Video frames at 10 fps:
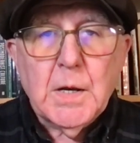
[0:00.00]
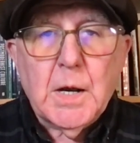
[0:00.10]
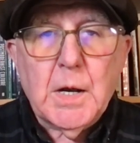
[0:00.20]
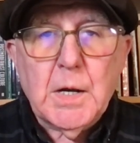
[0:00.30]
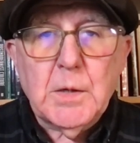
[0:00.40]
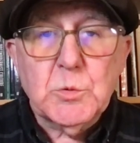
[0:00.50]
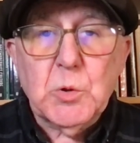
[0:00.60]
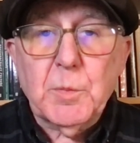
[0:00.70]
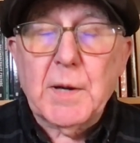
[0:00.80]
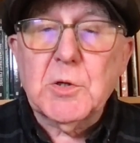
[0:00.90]
It was
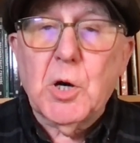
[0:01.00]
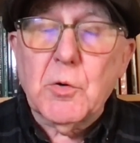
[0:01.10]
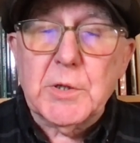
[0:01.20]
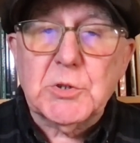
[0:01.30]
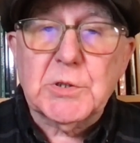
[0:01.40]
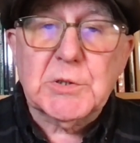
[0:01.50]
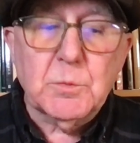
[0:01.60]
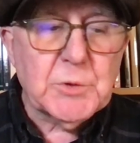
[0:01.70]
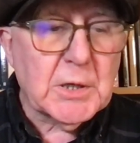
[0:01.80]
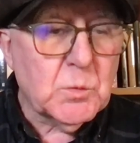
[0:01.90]
all about courage. The
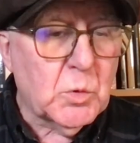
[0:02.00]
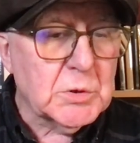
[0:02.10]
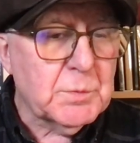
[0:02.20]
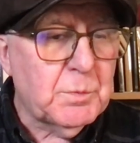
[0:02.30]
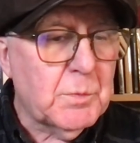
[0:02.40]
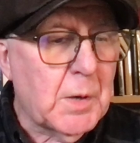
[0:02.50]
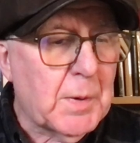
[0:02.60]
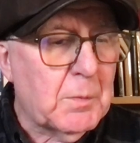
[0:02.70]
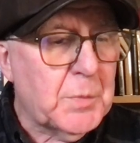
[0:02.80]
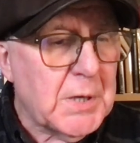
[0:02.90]
subject was
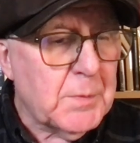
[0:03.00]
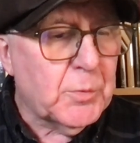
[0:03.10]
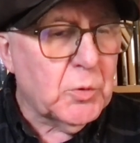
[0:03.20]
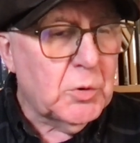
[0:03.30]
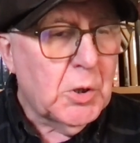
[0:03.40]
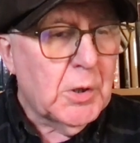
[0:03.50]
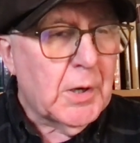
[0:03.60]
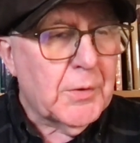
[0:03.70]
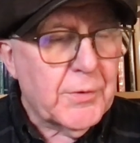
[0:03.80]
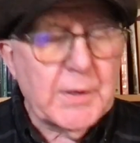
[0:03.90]
about people
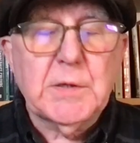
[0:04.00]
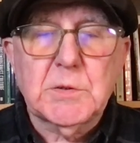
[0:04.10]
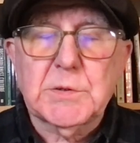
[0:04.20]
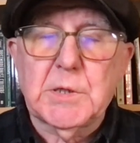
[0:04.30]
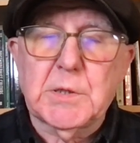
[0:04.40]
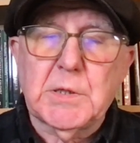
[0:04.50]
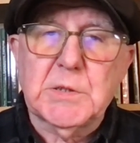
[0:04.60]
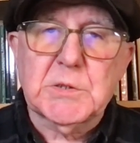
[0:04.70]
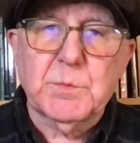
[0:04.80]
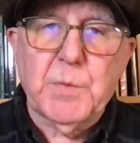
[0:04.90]
and things that
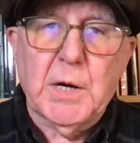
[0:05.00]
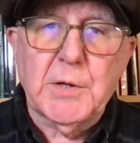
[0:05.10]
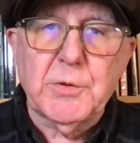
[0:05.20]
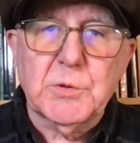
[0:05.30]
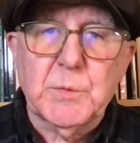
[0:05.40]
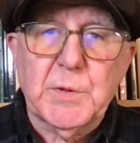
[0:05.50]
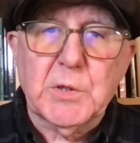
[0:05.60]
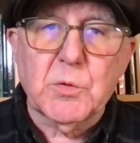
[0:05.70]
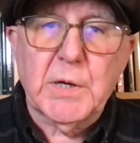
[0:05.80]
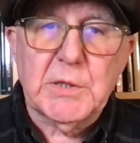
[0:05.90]
inspire you to be
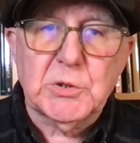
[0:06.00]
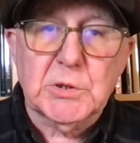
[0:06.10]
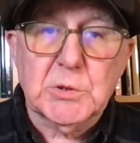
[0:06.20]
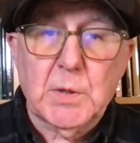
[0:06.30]
courageous.